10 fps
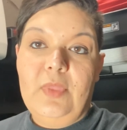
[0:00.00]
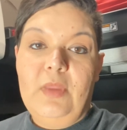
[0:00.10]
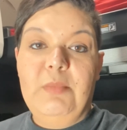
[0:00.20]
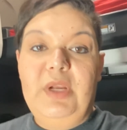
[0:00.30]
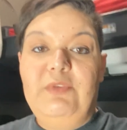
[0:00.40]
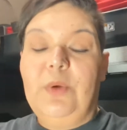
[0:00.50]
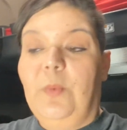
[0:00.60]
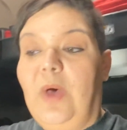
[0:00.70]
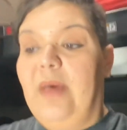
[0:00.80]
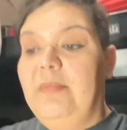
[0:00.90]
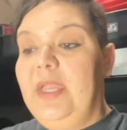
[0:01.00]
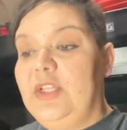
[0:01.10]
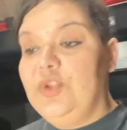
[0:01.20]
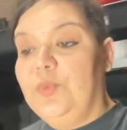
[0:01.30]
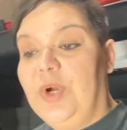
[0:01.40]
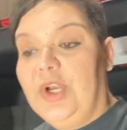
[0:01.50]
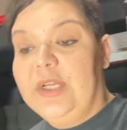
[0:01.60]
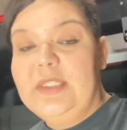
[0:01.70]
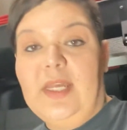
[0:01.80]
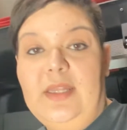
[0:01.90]
But if you want me to work
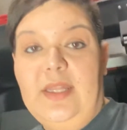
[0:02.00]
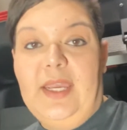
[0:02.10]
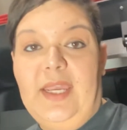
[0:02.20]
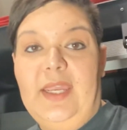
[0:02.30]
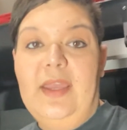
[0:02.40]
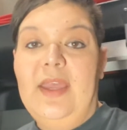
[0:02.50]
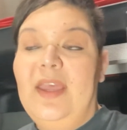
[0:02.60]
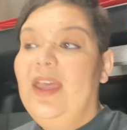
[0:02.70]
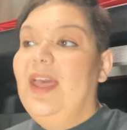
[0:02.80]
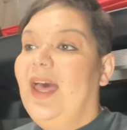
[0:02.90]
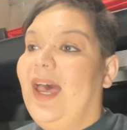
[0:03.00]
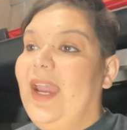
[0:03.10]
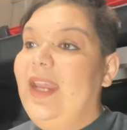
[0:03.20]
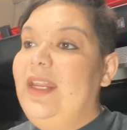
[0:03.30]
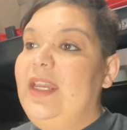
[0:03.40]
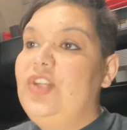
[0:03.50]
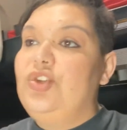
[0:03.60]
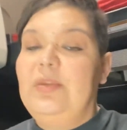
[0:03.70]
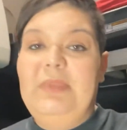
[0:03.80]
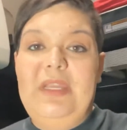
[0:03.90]
on Sunday, I need
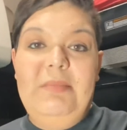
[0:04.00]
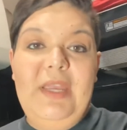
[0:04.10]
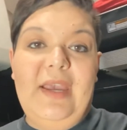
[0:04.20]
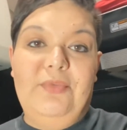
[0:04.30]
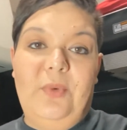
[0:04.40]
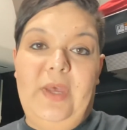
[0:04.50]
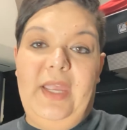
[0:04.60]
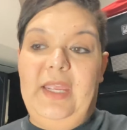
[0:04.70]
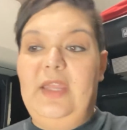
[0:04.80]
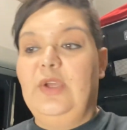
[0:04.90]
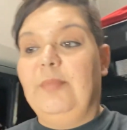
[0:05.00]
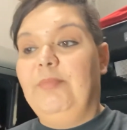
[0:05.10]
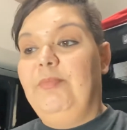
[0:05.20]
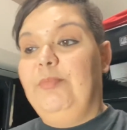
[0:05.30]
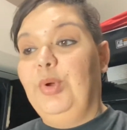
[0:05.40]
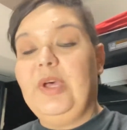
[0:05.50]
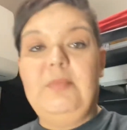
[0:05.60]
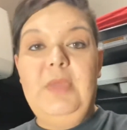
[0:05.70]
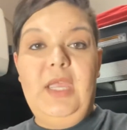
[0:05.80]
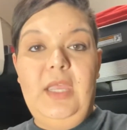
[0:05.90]
you to meet me halfway. Either book
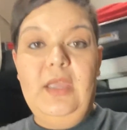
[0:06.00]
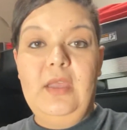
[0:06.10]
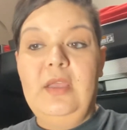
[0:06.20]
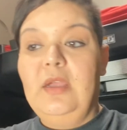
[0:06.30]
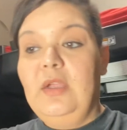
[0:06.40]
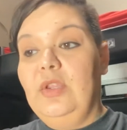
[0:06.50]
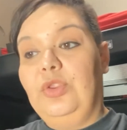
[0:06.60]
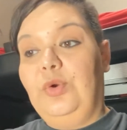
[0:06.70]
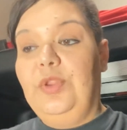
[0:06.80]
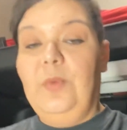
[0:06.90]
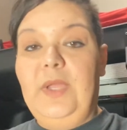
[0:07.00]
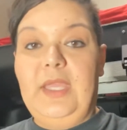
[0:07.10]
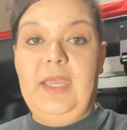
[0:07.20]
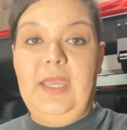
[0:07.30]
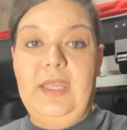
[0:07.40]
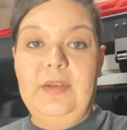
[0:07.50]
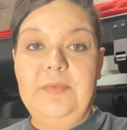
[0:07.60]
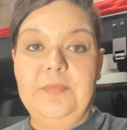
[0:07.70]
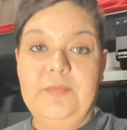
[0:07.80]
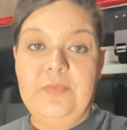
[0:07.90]
me through the weekend,
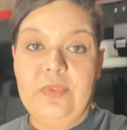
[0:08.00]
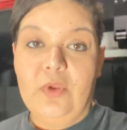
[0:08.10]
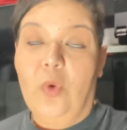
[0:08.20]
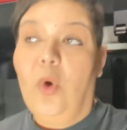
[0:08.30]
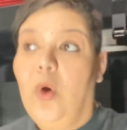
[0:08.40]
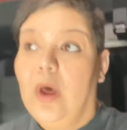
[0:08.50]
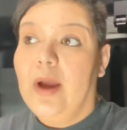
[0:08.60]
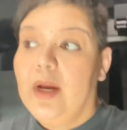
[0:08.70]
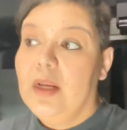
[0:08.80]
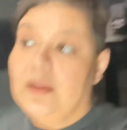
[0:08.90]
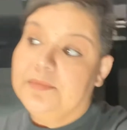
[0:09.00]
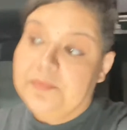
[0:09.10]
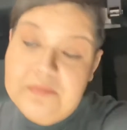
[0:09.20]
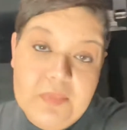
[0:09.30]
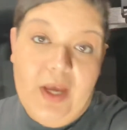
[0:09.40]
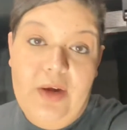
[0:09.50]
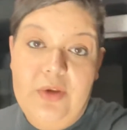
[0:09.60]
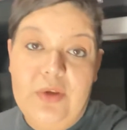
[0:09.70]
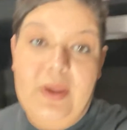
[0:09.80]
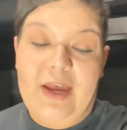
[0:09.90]
or I don't
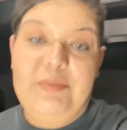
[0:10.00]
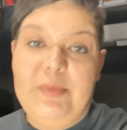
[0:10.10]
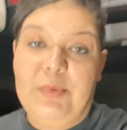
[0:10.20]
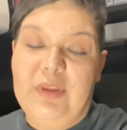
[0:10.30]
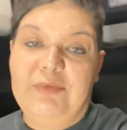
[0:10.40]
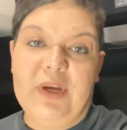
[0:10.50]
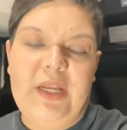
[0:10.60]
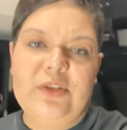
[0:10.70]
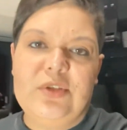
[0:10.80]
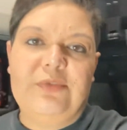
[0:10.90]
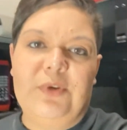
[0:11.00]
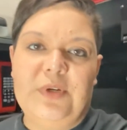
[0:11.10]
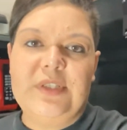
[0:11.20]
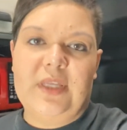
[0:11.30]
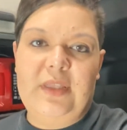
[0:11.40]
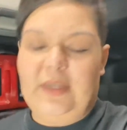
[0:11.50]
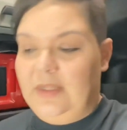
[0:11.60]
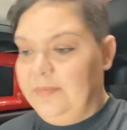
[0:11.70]
know, have people that fucking answer the phone on a Sunday.